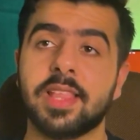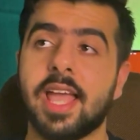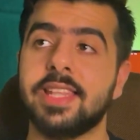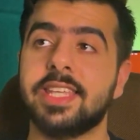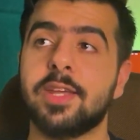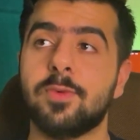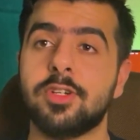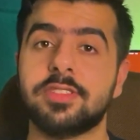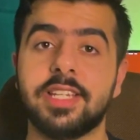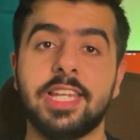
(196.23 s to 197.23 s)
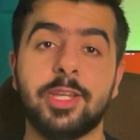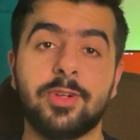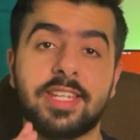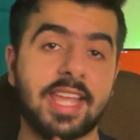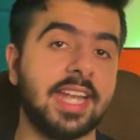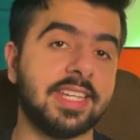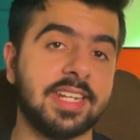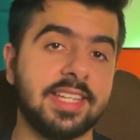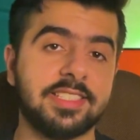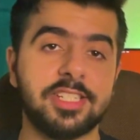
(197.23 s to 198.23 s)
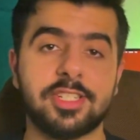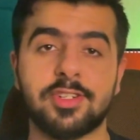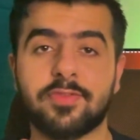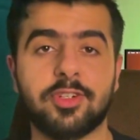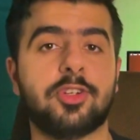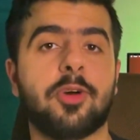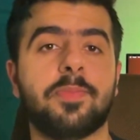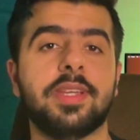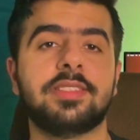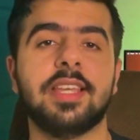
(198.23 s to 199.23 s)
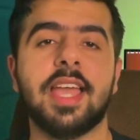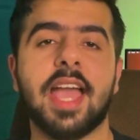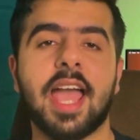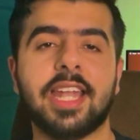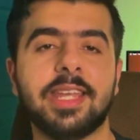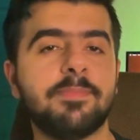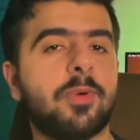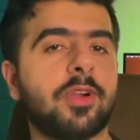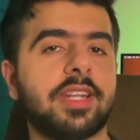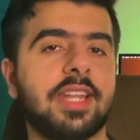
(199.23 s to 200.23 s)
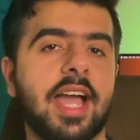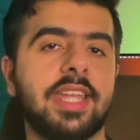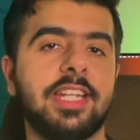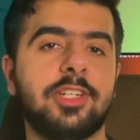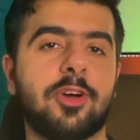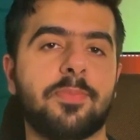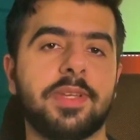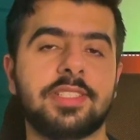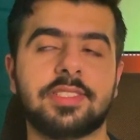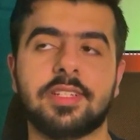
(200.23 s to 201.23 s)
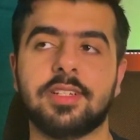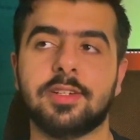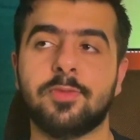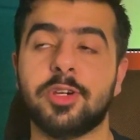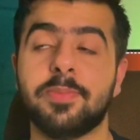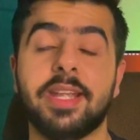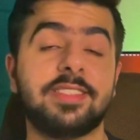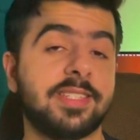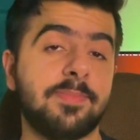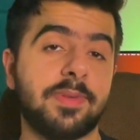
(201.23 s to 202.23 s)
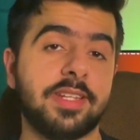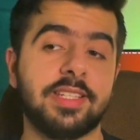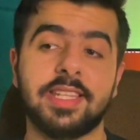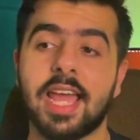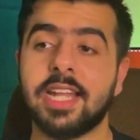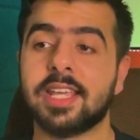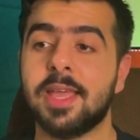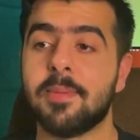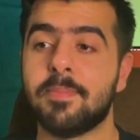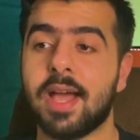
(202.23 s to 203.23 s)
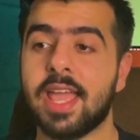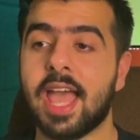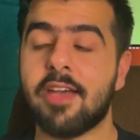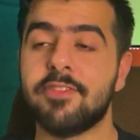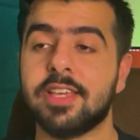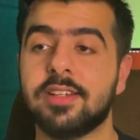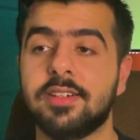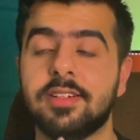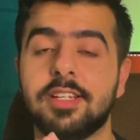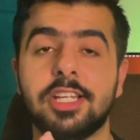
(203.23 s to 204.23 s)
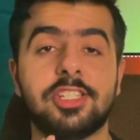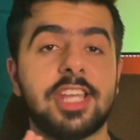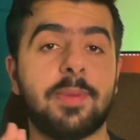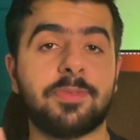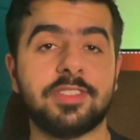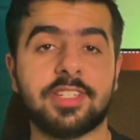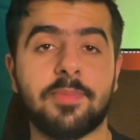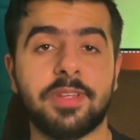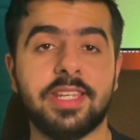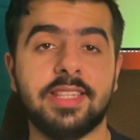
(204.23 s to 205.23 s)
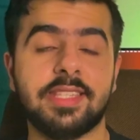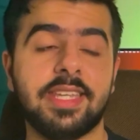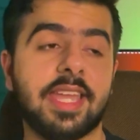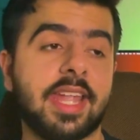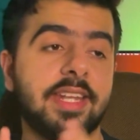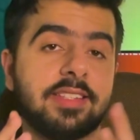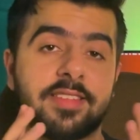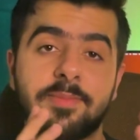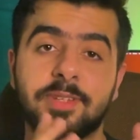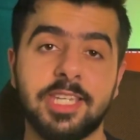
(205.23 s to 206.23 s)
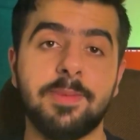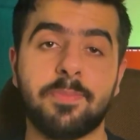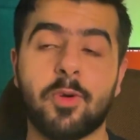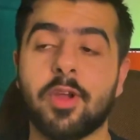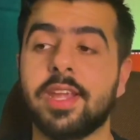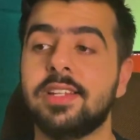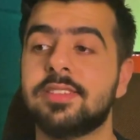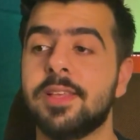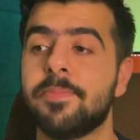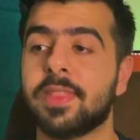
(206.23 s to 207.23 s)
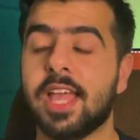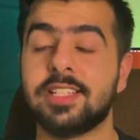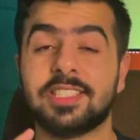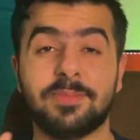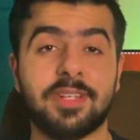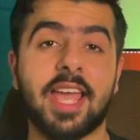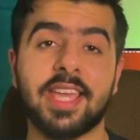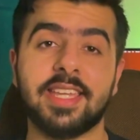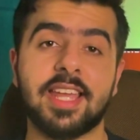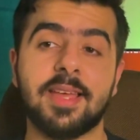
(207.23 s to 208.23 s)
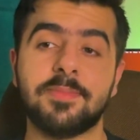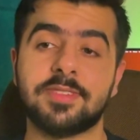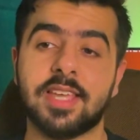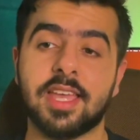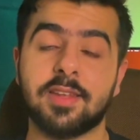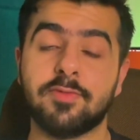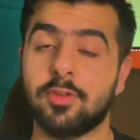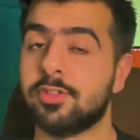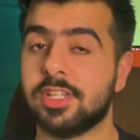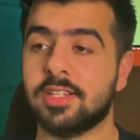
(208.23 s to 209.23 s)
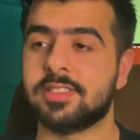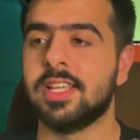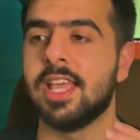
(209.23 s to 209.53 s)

and there was really good categorization of the topics, and important high yield topics were made simpler in that by having a chapter summary in the end, some key points and some diagrams and flowcharts,